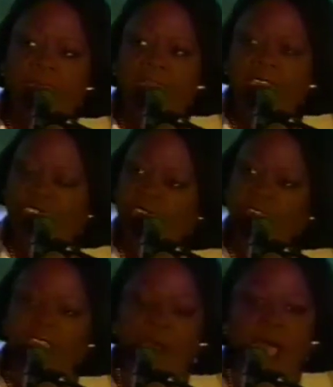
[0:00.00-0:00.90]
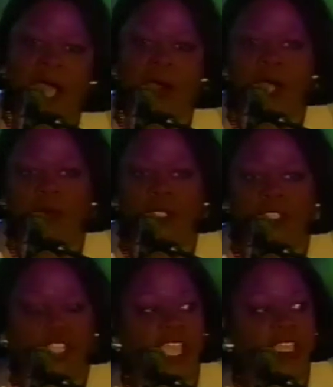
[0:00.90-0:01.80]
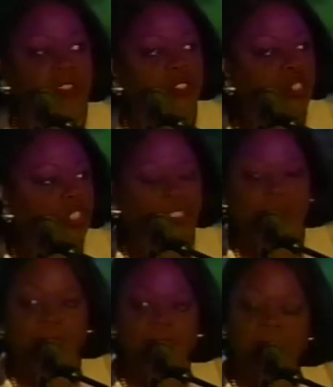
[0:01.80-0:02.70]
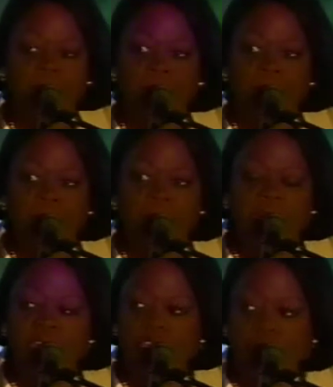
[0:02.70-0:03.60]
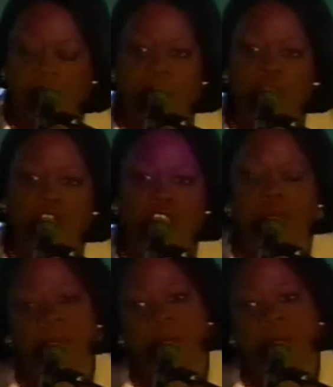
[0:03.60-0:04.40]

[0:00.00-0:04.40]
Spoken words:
and tell him how I would change his speech,